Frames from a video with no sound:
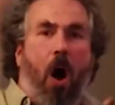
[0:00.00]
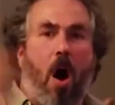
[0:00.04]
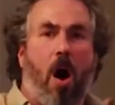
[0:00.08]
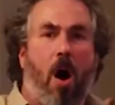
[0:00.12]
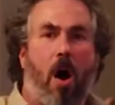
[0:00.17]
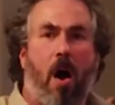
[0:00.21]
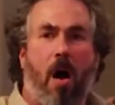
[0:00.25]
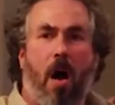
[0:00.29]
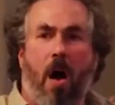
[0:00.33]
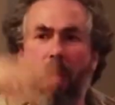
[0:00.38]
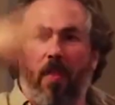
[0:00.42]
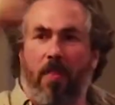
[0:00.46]

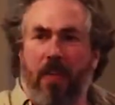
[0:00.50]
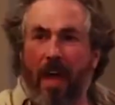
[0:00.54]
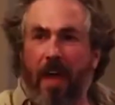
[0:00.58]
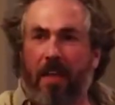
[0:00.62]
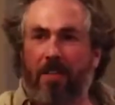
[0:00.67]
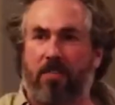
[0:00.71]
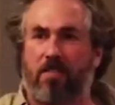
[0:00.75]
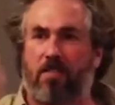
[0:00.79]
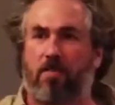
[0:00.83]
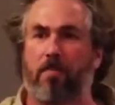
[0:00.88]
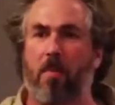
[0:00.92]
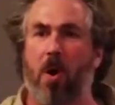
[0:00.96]
All
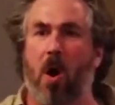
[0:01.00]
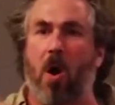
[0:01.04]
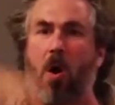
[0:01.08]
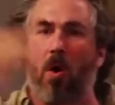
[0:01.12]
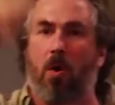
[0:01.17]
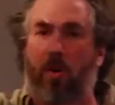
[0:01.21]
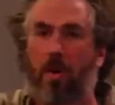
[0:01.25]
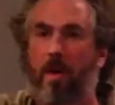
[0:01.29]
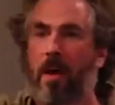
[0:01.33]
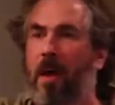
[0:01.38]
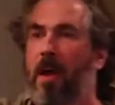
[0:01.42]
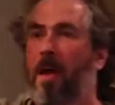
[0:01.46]
that
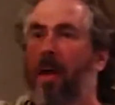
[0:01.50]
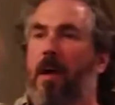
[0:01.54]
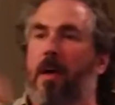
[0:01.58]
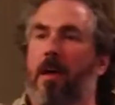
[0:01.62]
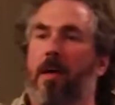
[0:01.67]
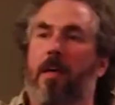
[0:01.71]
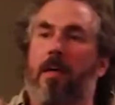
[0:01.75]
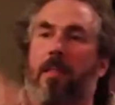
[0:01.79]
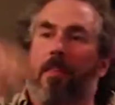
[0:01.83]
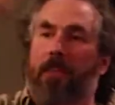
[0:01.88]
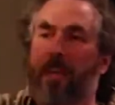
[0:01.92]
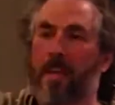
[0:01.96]
smoke
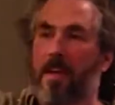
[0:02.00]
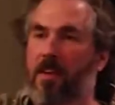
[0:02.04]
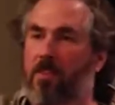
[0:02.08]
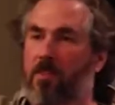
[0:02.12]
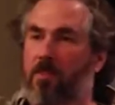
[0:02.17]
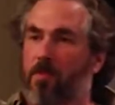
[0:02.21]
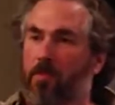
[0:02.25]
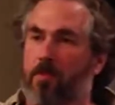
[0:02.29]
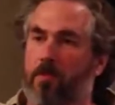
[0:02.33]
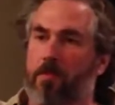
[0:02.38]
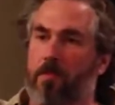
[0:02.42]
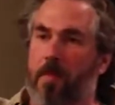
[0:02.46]

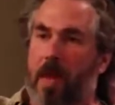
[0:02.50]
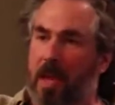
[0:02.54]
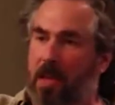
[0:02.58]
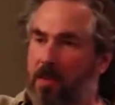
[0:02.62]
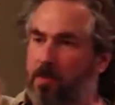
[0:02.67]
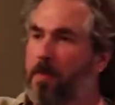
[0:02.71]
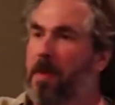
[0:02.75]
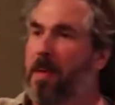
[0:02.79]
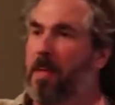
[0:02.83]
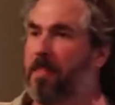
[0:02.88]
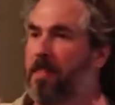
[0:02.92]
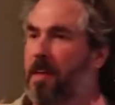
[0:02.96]

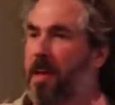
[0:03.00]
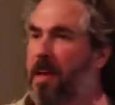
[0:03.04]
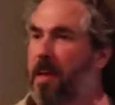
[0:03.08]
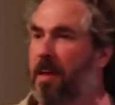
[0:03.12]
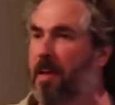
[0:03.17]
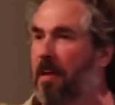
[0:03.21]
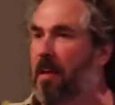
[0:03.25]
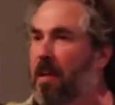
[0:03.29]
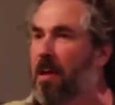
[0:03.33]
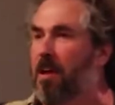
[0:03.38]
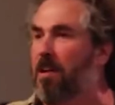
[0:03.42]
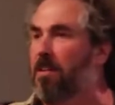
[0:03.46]
makes me
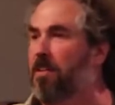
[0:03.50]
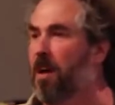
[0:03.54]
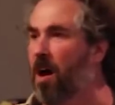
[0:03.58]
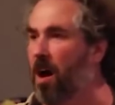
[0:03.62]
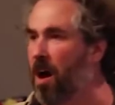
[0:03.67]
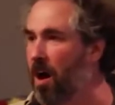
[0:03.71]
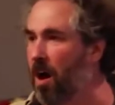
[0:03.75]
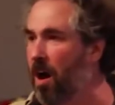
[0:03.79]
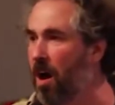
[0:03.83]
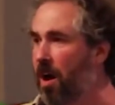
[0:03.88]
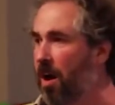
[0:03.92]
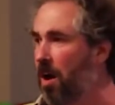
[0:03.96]
think,
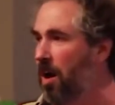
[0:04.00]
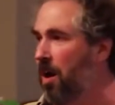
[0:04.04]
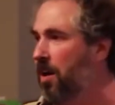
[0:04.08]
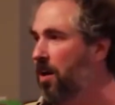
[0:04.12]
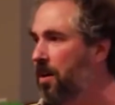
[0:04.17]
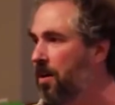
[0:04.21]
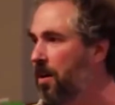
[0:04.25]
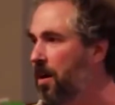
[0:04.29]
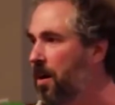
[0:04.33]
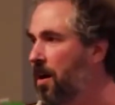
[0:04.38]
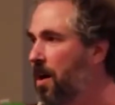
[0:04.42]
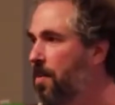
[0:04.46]

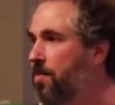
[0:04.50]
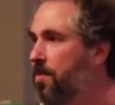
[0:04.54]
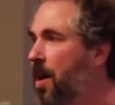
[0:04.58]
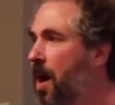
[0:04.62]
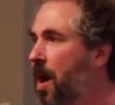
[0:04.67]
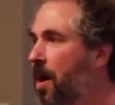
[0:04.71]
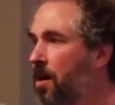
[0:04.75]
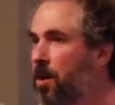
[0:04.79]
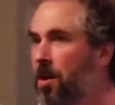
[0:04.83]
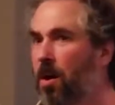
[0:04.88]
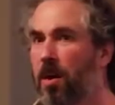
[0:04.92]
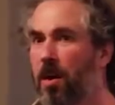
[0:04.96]
no, I'm
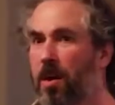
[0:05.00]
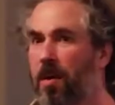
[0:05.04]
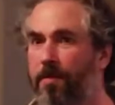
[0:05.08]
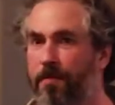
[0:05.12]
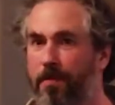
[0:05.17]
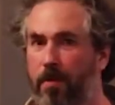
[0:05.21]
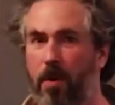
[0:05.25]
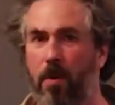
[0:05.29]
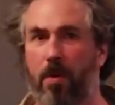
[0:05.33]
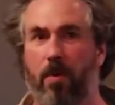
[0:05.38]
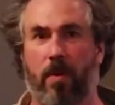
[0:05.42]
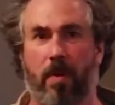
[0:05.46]
not going to
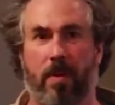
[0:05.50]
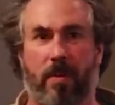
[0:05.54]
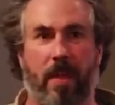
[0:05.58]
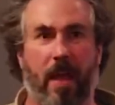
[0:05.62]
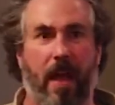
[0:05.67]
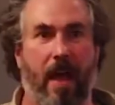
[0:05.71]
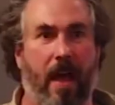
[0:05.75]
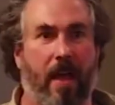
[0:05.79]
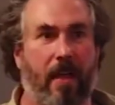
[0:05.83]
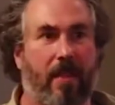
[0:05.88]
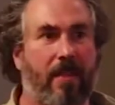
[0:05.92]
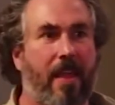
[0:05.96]
fool with
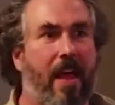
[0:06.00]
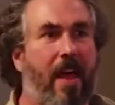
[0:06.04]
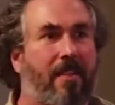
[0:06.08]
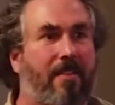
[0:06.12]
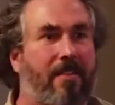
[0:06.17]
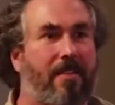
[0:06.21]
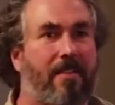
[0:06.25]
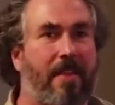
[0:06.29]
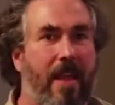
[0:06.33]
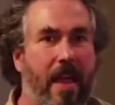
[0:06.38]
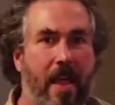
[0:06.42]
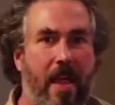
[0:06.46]
that.
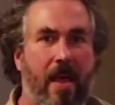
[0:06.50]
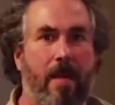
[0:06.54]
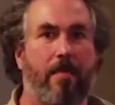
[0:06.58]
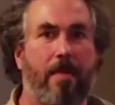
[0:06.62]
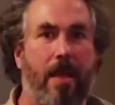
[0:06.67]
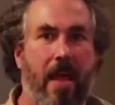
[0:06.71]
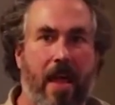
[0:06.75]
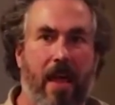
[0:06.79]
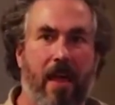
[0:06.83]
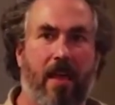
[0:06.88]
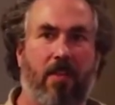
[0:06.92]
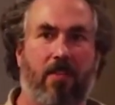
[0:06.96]
That's damn
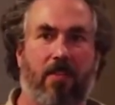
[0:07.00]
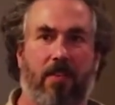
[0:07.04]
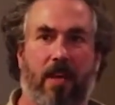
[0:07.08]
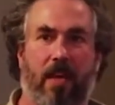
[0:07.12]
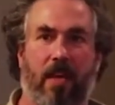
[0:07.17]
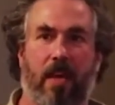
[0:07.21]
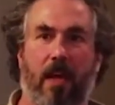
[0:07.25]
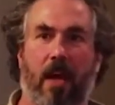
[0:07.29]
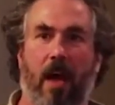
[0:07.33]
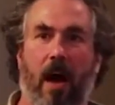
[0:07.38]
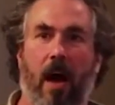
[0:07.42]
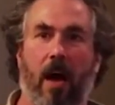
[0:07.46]

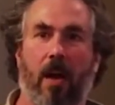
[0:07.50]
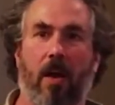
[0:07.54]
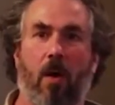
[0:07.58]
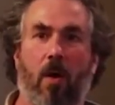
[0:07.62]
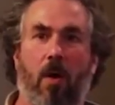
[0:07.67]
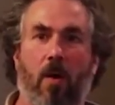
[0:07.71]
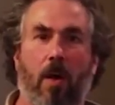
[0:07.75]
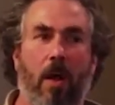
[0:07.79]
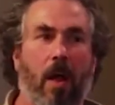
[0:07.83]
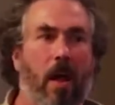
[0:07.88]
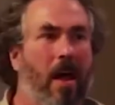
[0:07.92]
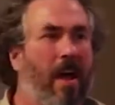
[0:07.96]
nasty.
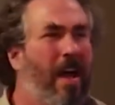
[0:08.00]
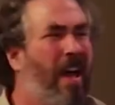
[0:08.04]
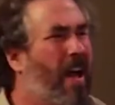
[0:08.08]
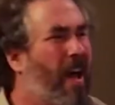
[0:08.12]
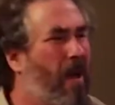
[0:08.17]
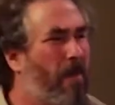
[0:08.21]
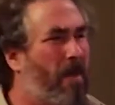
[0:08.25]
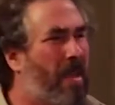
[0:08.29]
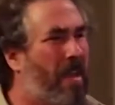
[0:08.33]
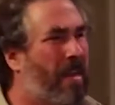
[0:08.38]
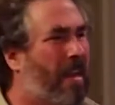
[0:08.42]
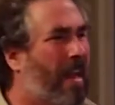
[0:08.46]

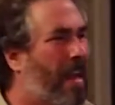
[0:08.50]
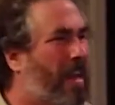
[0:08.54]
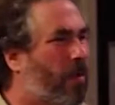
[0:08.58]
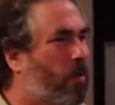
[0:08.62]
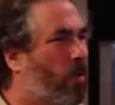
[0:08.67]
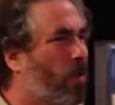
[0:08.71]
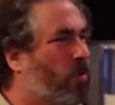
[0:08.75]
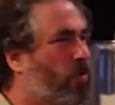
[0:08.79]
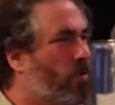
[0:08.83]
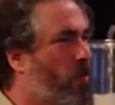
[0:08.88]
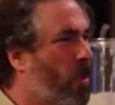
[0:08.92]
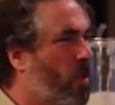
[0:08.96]
I mean, like,
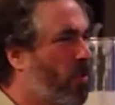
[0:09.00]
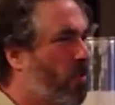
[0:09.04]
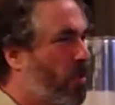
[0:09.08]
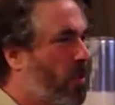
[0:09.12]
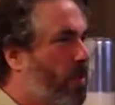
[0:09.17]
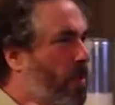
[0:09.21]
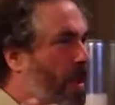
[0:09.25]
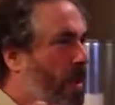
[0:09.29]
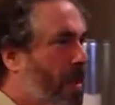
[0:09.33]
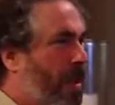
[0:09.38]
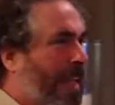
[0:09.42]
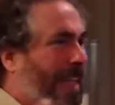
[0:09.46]
we're supposed to
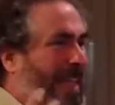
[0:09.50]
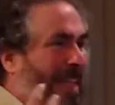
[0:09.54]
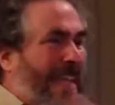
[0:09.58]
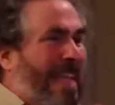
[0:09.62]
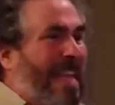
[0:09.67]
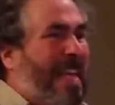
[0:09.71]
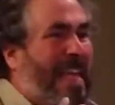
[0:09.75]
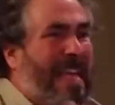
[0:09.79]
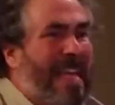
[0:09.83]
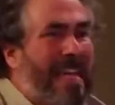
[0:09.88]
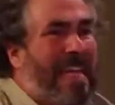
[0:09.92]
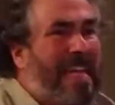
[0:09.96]
be
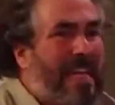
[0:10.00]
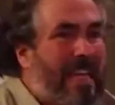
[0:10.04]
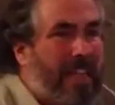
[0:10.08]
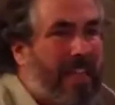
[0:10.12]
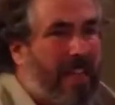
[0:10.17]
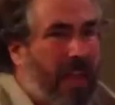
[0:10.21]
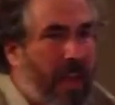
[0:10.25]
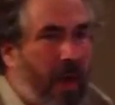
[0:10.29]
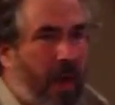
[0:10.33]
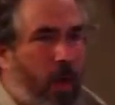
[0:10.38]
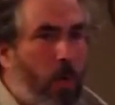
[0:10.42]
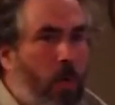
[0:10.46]
cleaning
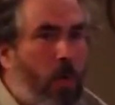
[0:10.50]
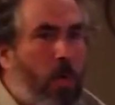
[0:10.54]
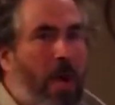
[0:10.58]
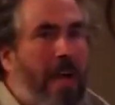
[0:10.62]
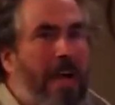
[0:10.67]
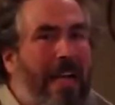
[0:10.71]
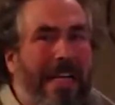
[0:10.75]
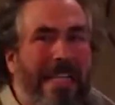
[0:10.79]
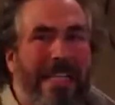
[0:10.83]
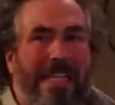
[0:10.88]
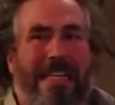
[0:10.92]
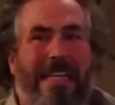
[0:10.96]
the air. We
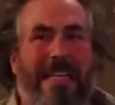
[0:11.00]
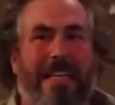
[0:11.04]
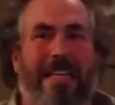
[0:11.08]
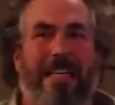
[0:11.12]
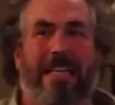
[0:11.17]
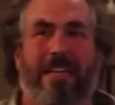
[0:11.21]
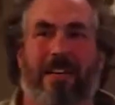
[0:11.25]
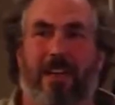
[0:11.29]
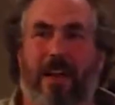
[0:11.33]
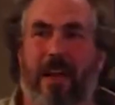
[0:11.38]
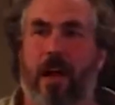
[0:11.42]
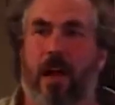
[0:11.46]
want
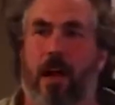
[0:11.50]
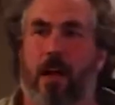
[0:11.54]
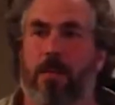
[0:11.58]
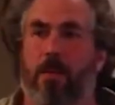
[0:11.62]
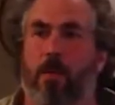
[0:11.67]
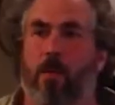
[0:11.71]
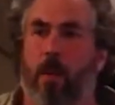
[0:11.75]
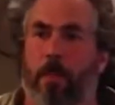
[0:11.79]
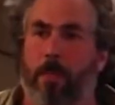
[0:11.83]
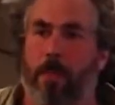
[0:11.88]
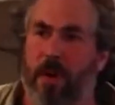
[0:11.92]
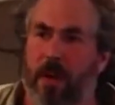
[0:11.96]
cleaner air, and
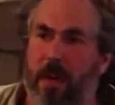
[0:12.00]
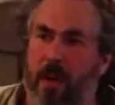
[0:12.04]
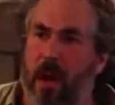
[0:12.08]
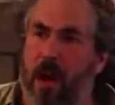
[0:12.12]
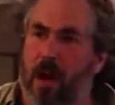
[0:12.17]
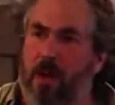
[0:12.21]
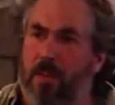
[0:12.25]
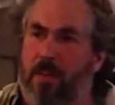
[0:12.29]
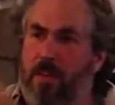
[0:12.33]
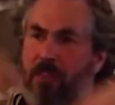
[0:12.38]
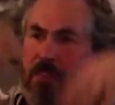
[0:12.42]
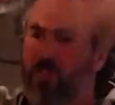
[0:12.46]
then we're putting
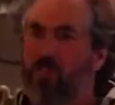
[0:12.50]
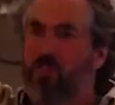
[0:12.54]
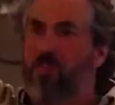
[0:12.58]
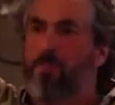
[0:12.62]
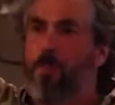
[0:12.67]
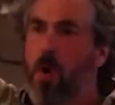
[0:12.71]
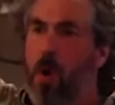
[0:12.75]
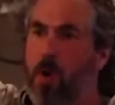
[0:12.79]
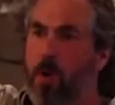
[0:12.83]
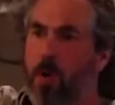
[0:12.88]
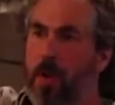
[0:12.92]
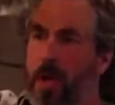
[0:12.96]
all this
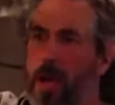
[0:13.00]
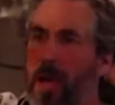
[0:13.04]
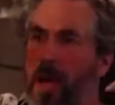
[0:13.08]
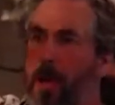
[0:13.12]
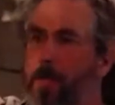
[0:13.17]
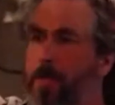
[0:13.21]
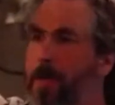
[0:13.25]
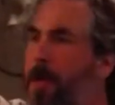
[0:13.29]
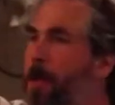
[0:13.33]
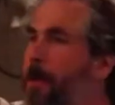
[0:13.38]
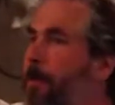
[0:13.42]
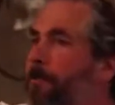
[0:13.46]
smoke
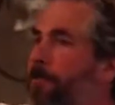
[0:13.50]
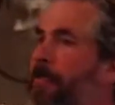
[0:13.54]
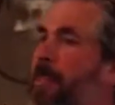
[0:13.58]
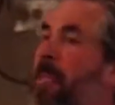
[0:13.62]
up.